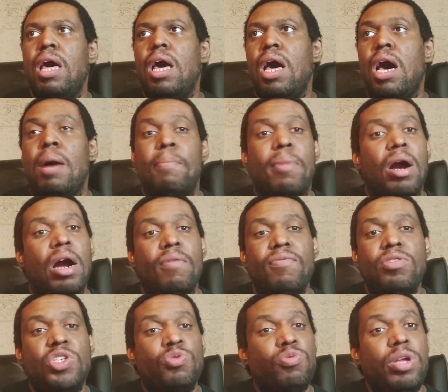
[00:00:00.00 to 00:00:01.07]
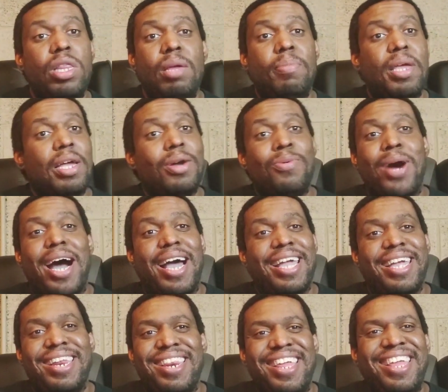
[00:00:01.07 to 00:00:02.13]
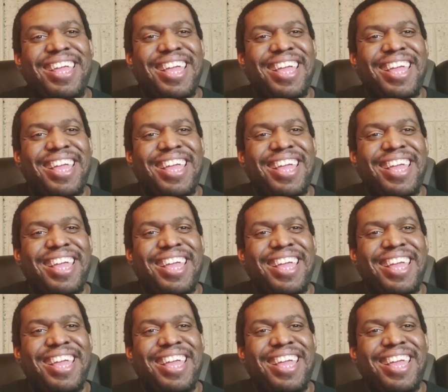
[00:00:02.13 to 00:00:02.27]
Uh, Marvel's really been quiet.